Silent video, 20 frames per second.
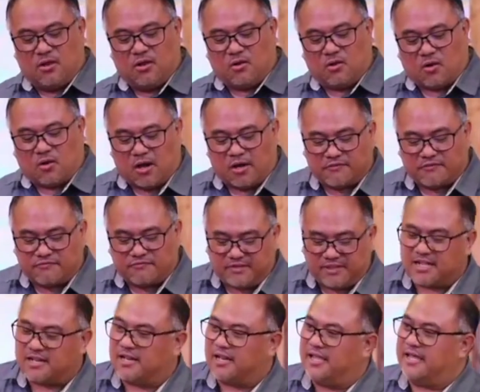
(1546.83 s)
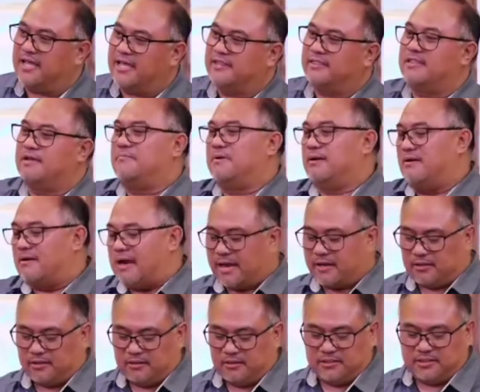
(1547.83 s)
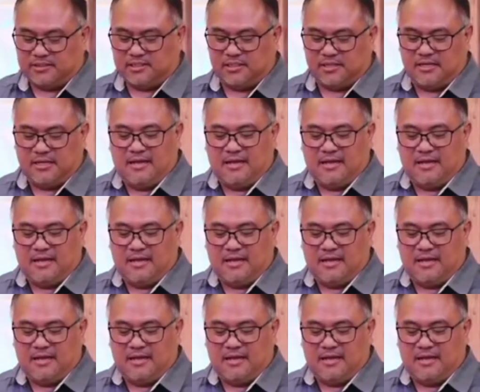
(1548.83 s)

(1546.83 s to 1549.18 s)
confidently, and the miraculous